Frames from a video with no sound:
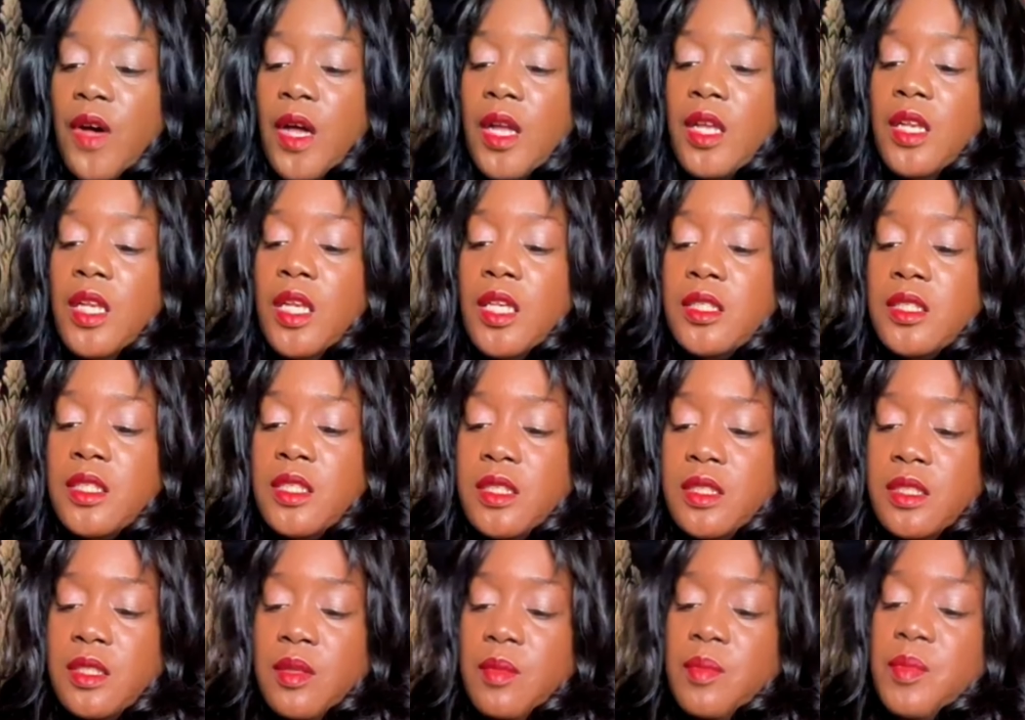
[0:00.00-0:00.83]

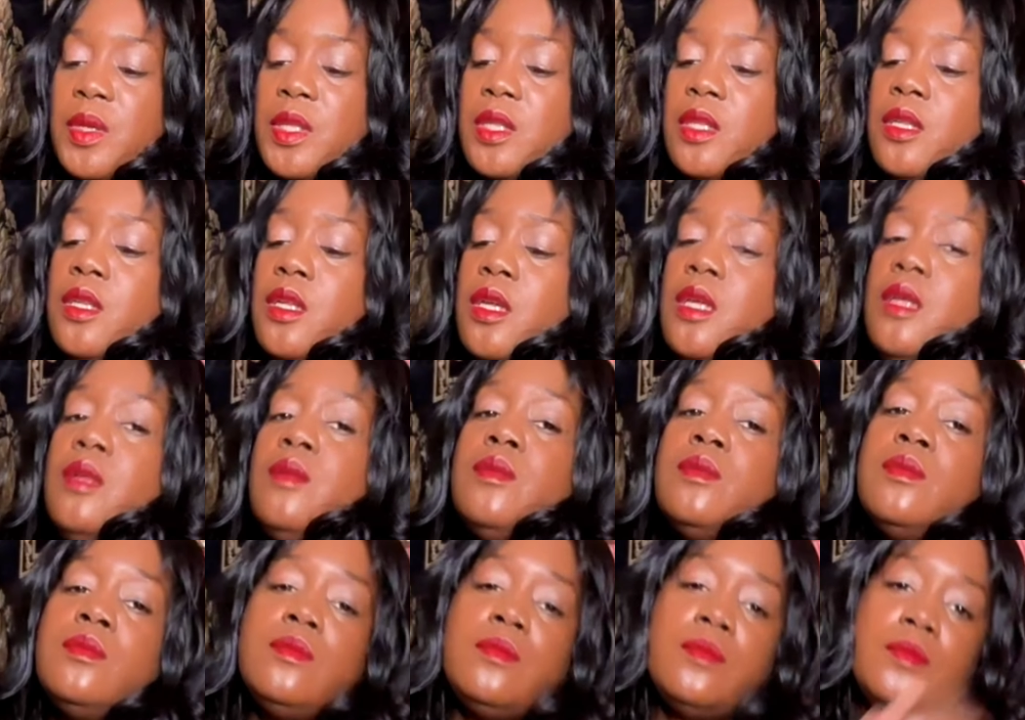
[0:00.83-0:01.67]
Finances, stability,
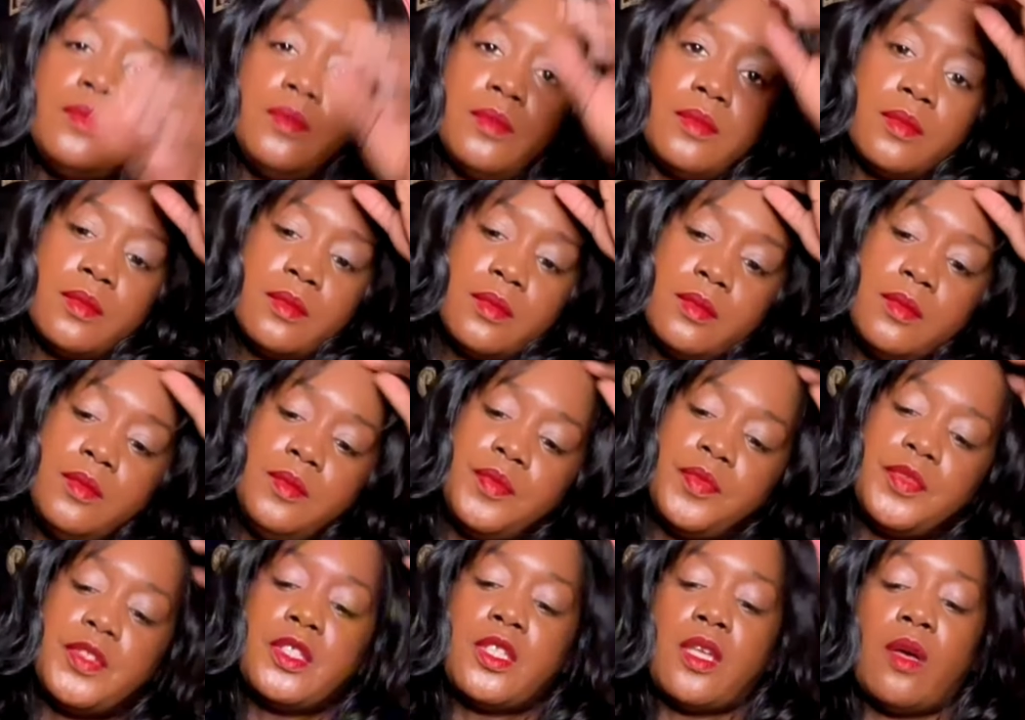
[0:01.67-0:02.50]

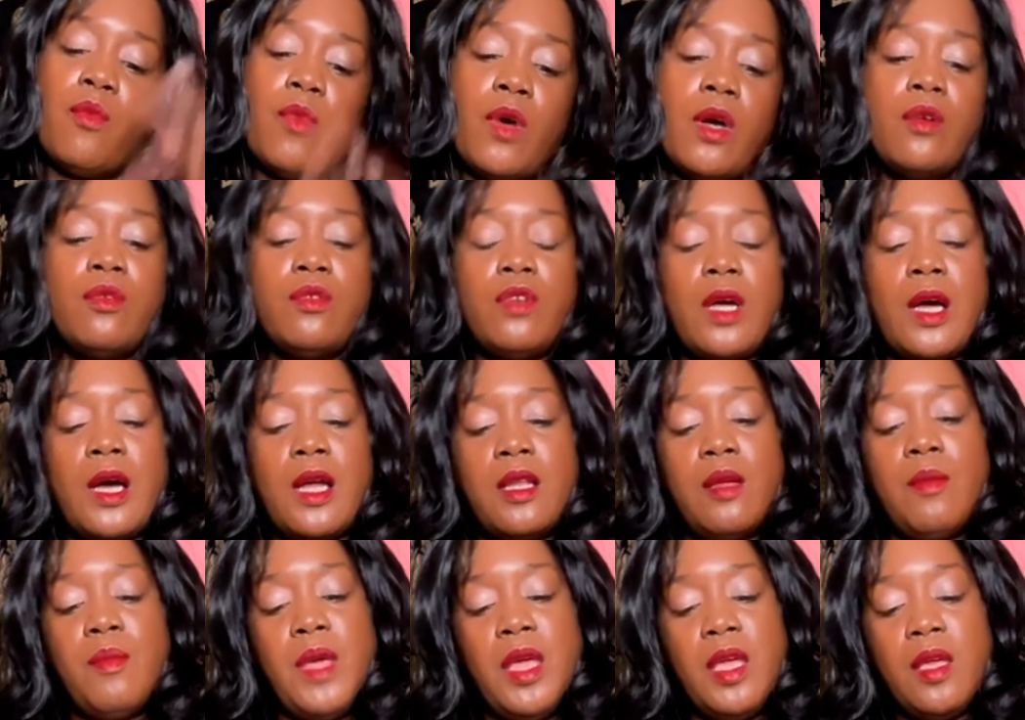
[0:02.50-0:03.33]
someone who know how
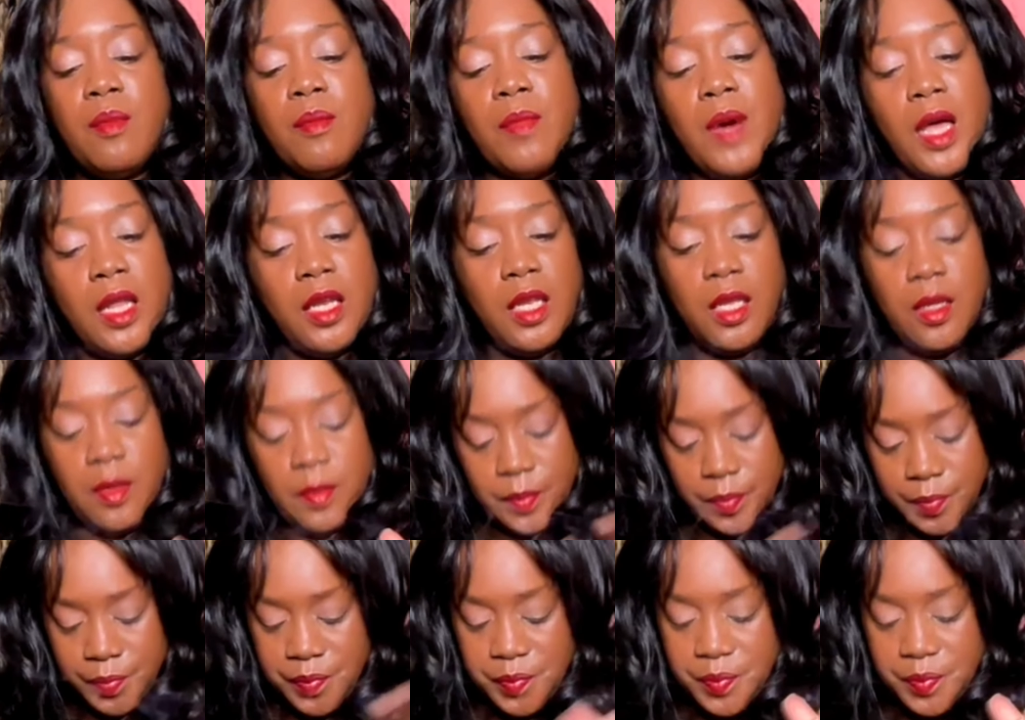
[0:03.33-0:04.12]
to make money,